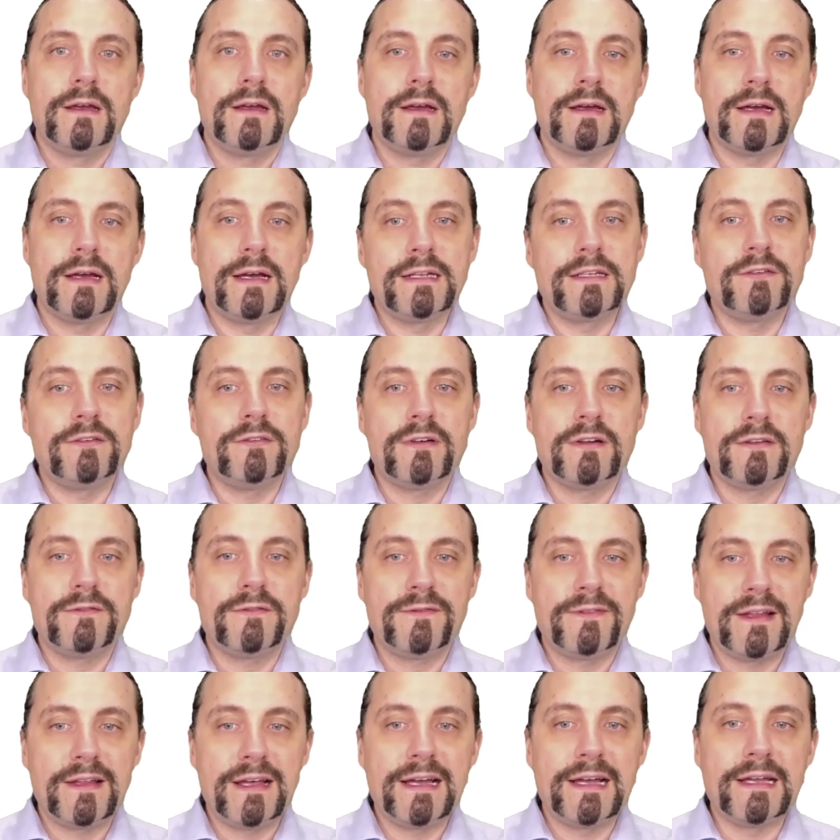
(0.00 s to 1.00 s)
And you are a
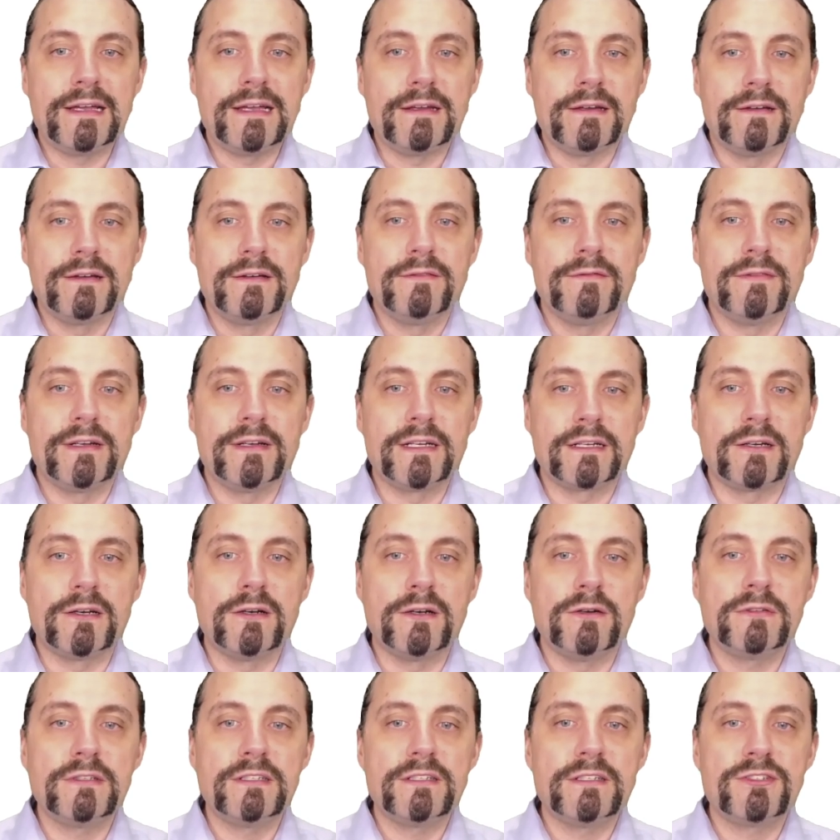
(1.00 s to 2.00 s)
fly when
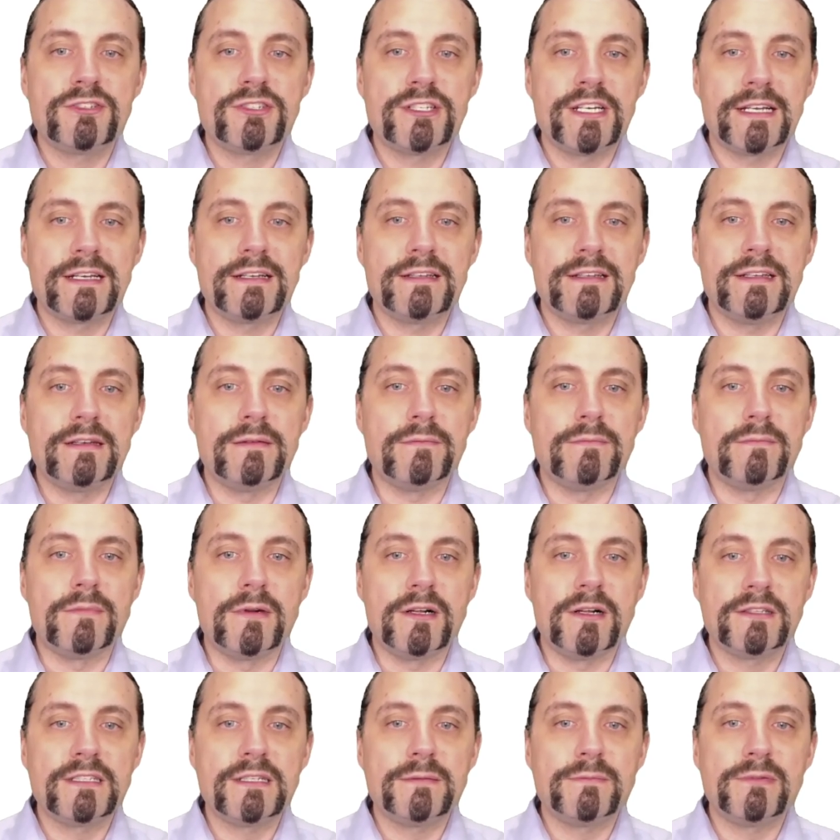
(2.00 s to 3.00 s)
code is checked in
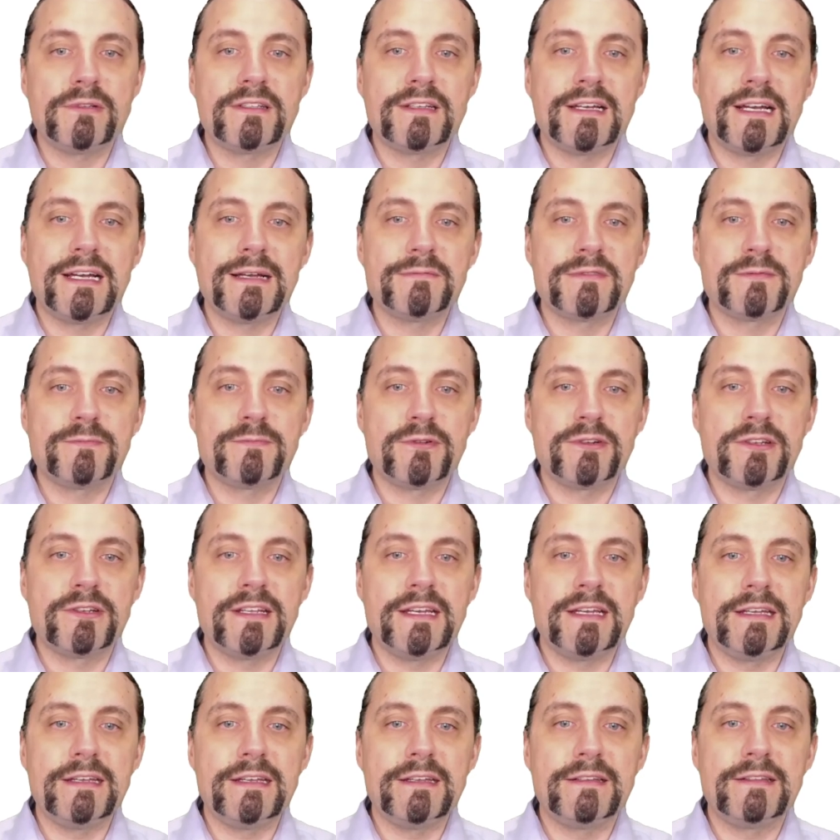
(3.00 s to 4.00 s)
multiple times per
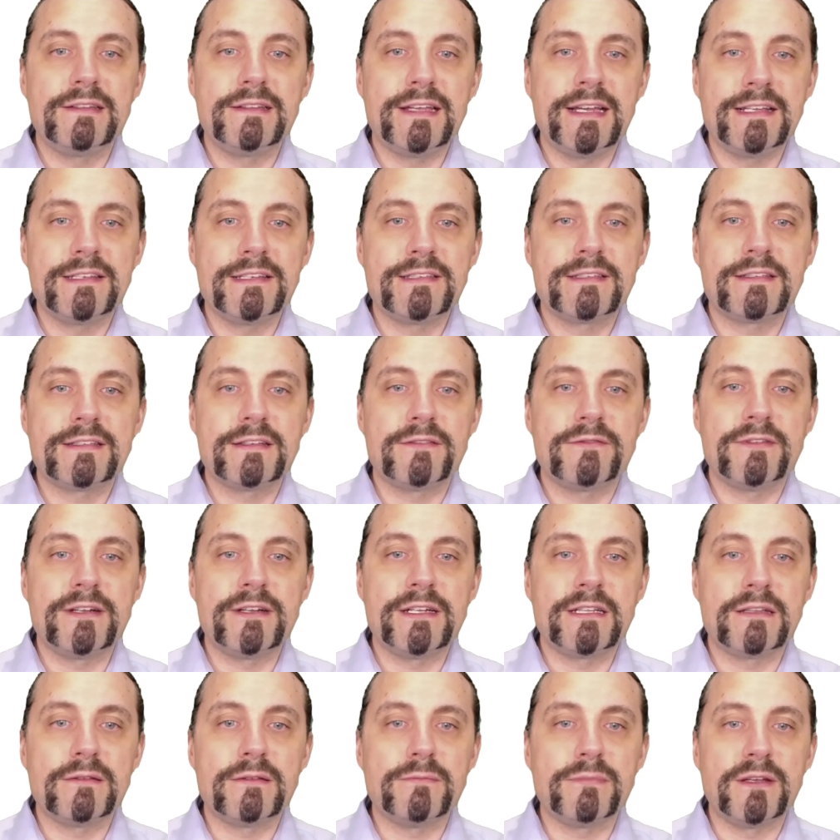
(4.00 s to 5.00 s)
day, tests are
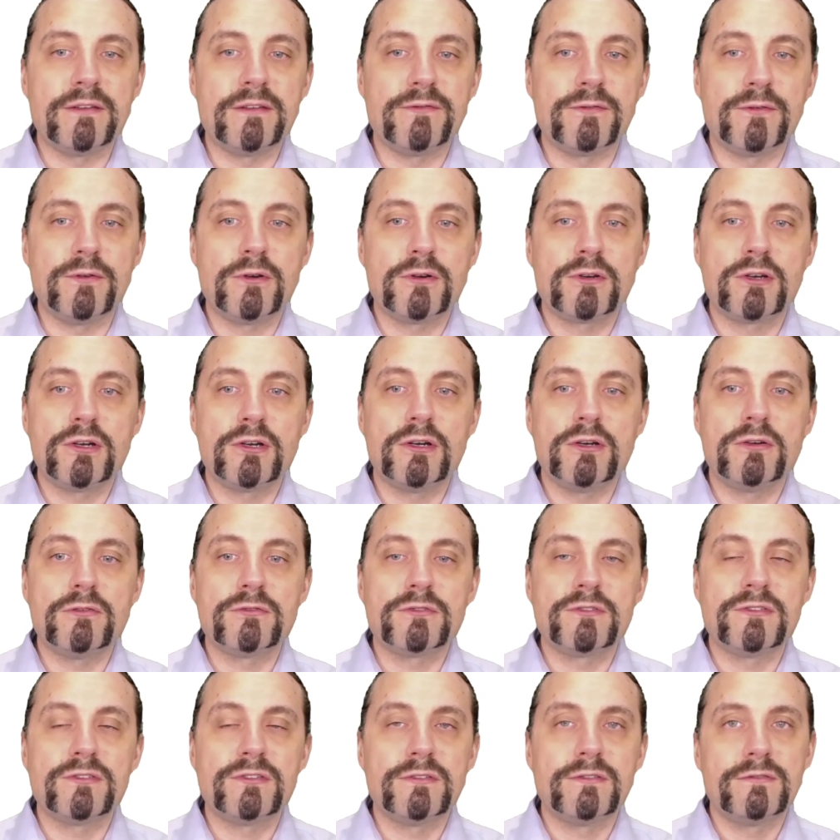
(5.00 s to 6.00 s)
written before
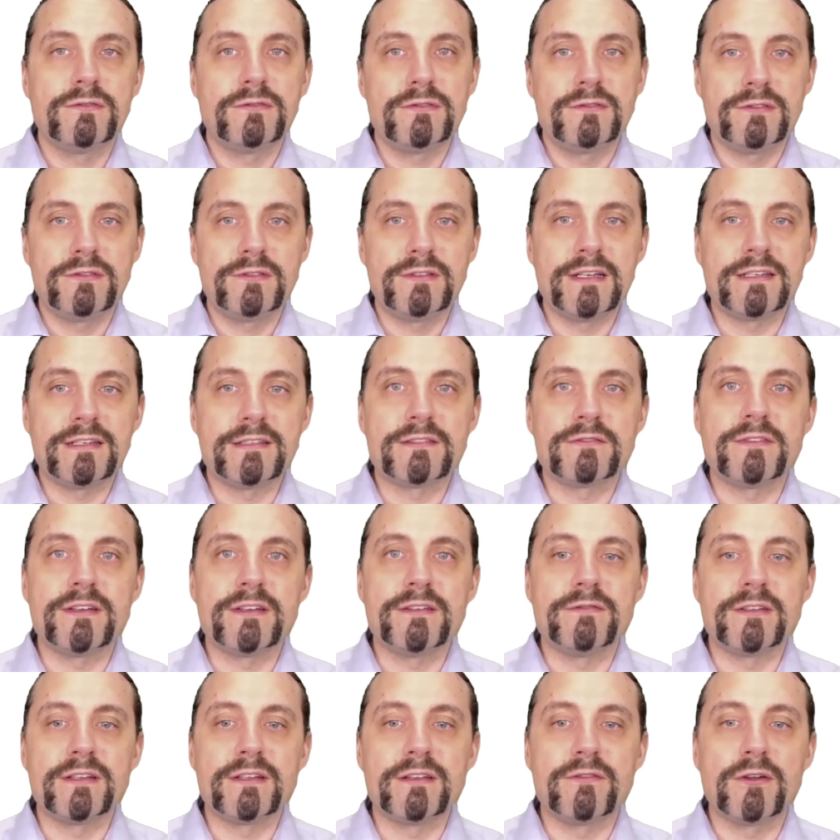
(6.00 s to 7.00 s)
code,
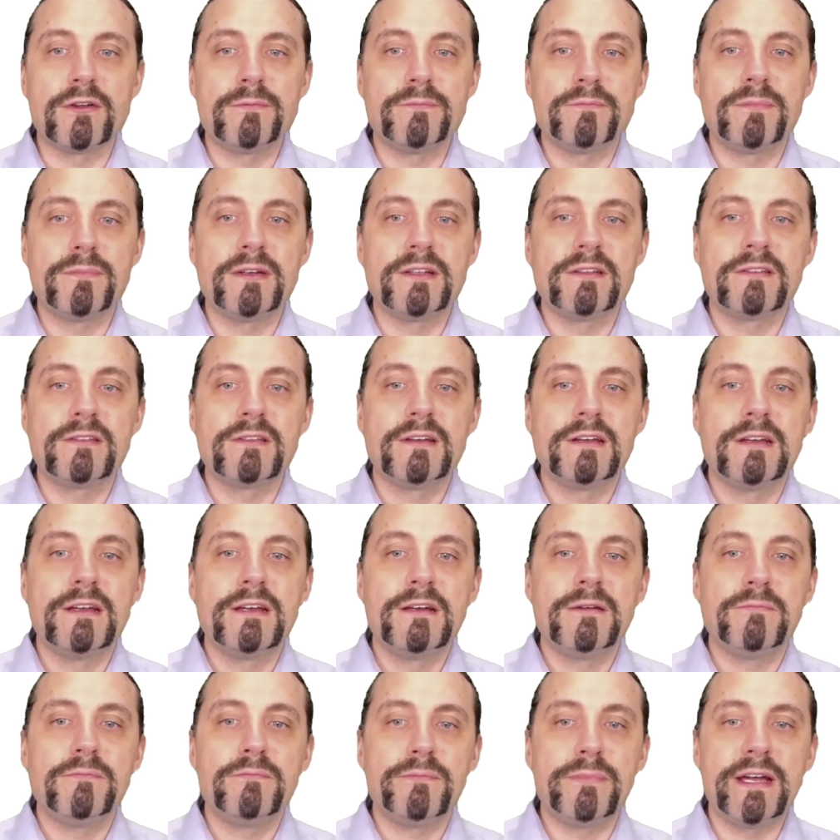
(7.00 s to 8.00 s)
test-driven development,
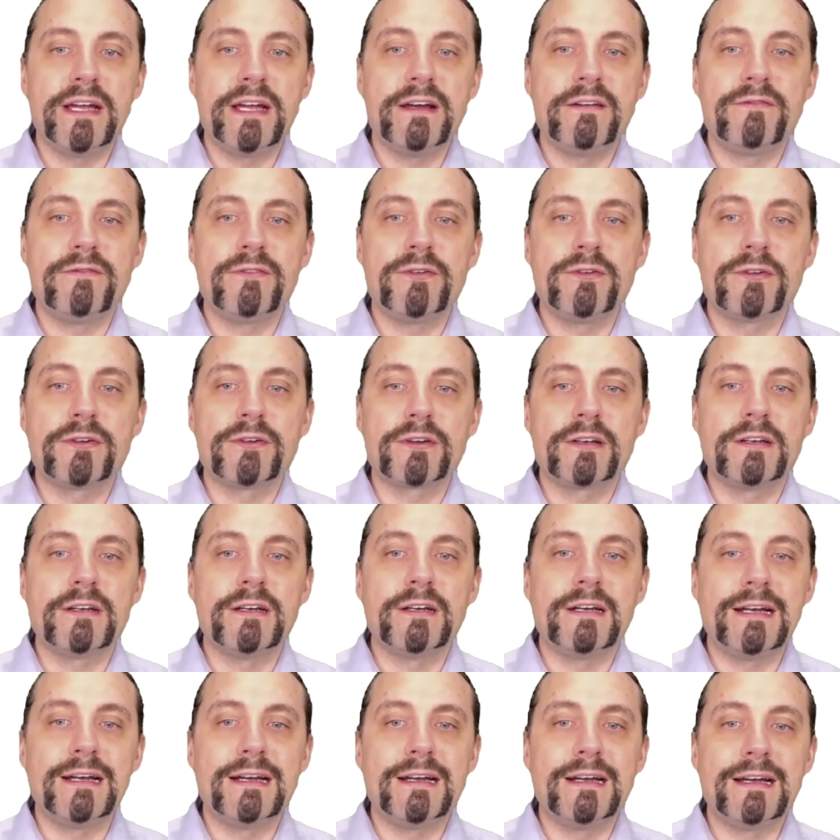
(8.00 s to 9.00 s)
pair work,
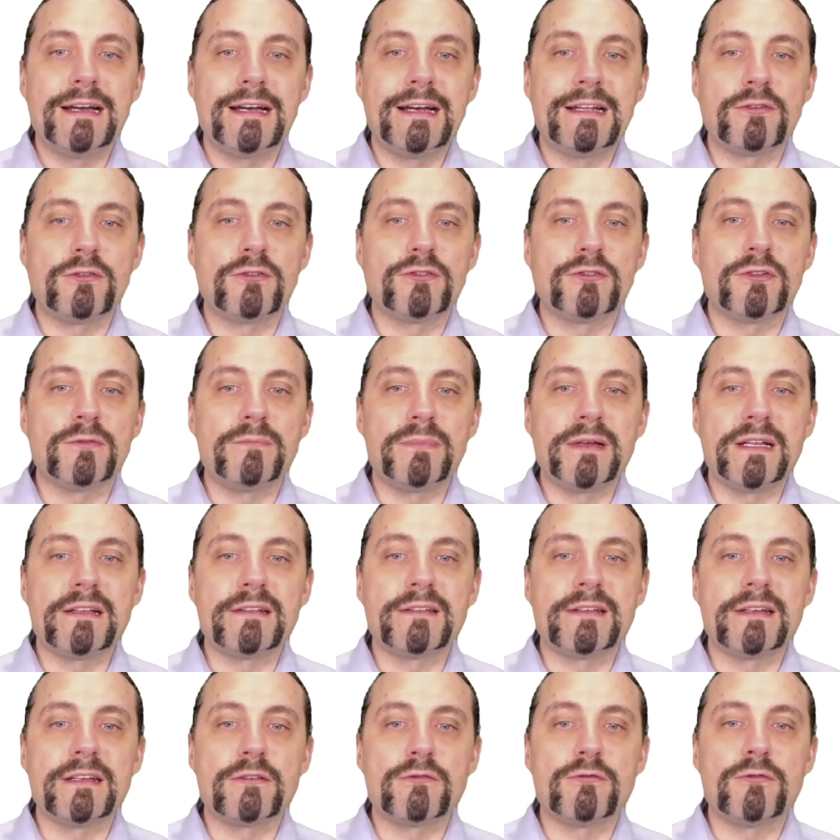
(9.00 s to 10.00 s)
and other
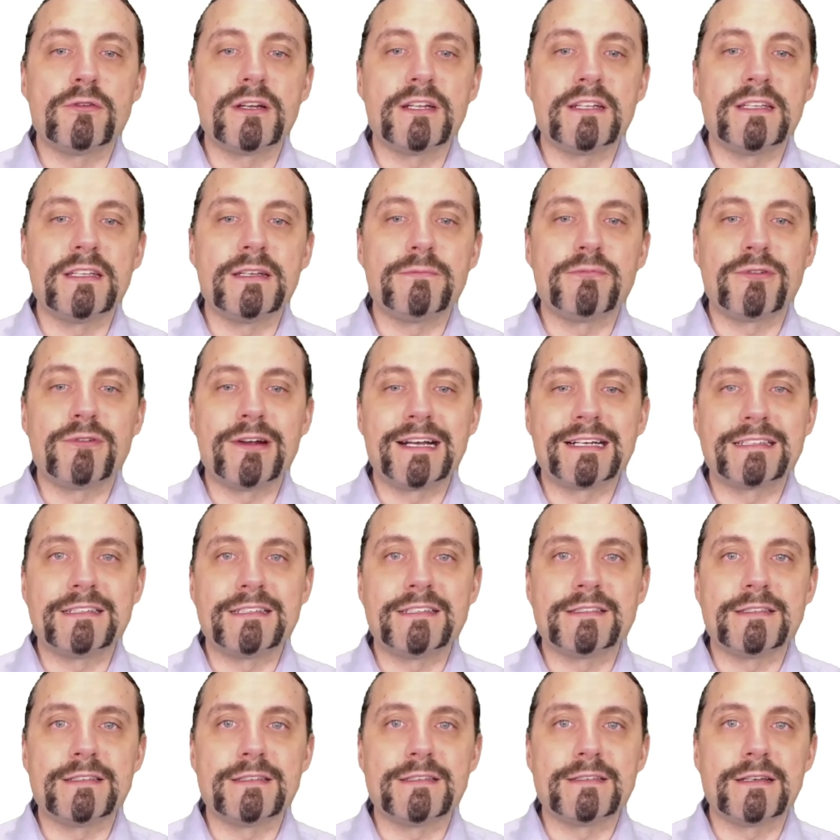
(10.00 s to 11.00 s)
building quality
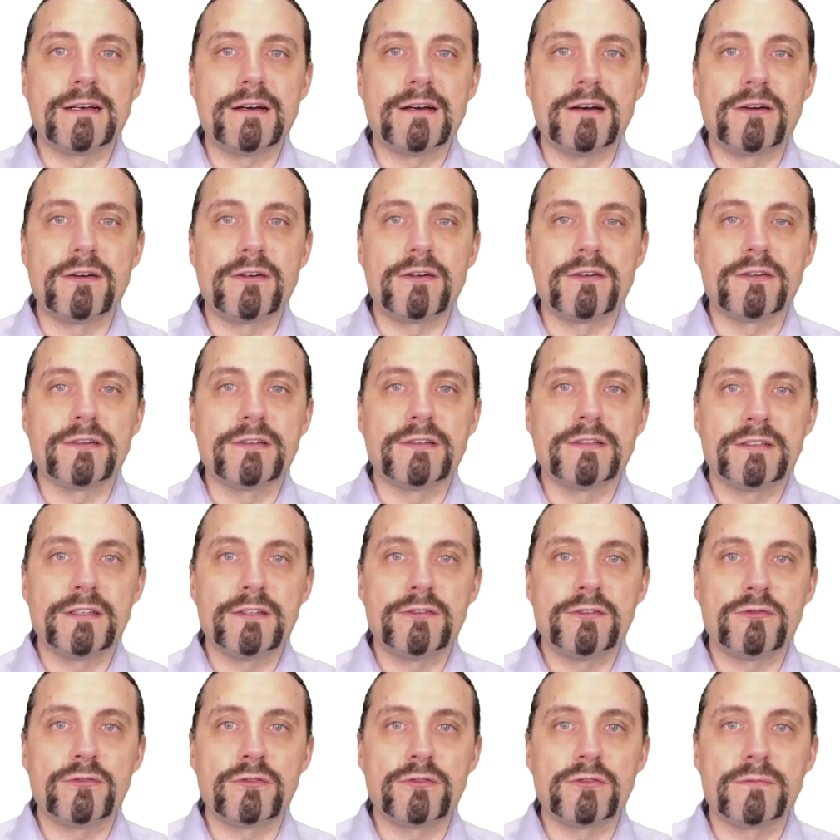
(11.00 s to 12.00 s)
practices are the
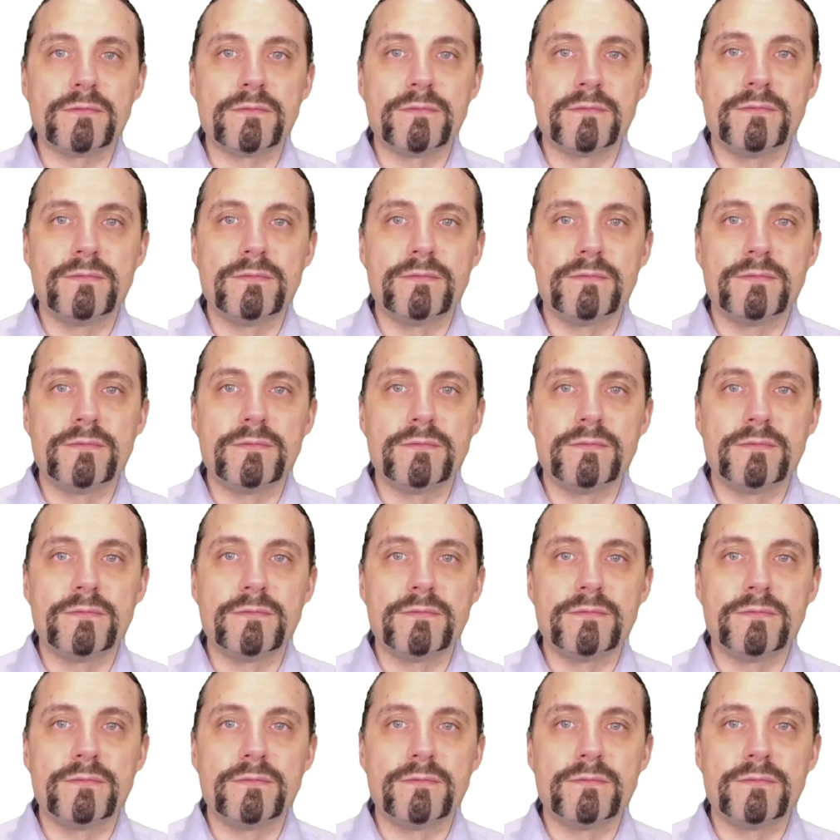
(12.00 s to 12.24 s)
norm.